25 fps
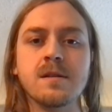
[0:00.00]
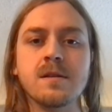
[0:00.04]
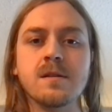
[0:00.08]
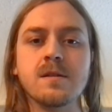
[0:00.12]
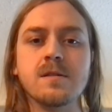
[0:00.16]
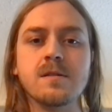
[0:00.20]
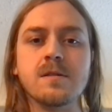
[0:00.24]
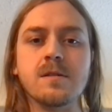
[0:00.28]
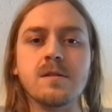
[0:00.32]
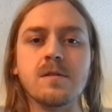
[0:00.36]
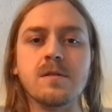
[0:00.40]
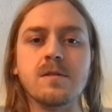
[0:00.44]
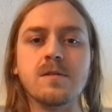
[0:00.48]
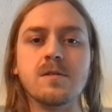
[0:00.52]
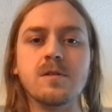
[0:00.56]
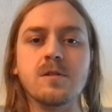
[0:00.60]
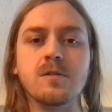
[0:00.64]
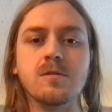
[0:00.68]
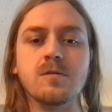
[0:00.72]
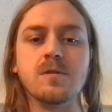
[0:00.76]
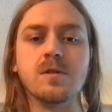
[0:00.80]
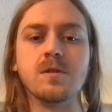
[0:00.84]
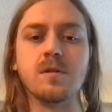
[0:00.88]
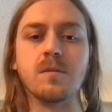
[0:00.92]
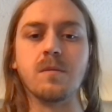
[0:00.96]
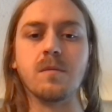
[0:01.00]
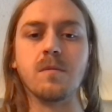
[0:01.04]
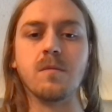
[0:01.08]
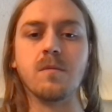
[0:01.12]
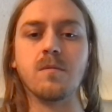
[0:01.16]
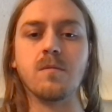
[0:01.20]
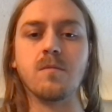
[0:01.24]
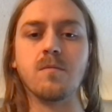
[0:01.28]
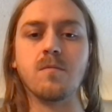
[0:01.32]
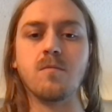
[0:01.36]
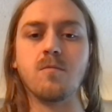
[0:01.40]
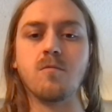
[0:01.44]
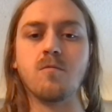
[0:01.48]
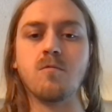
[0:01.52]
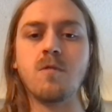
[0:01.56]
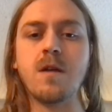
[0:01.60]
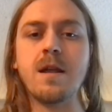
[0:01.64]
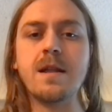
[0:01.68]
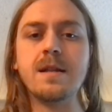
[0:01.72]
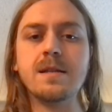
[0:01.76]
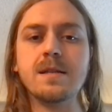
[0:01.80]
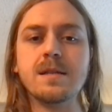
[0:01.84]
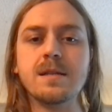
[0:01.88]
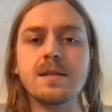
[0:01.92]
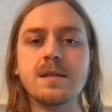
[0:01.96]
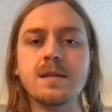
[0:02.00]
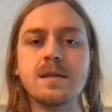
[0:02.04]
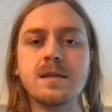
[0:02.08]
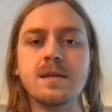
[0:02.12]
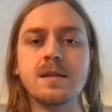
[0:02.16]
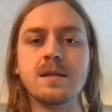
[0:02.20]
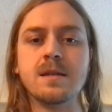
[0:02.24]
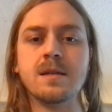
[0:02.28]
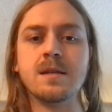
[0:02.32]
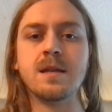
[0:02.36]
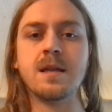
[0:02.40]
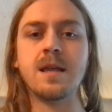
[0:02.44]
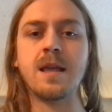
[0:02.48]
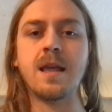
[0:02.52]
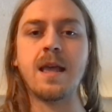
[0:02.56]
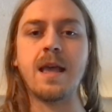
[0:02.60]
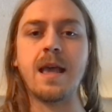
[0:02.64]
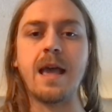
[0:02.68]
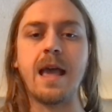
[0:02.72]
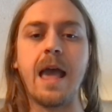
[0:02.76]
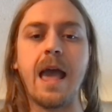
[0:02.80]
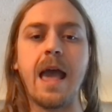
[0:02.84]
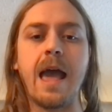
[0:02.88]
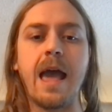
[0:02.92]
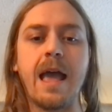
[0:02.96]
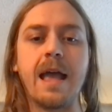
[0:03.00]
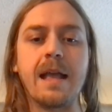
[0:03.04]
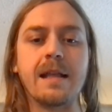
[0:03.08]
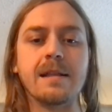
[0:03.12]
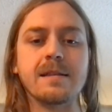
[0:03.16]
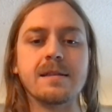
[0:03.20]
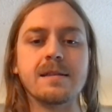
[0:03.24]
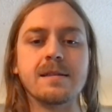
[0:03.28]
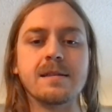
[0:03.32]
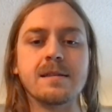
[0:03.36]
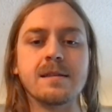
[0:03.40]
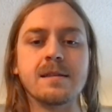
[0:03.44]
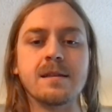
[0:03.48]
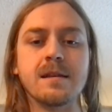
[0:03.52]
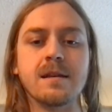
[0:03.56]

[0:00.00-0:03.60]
So let's do some rent at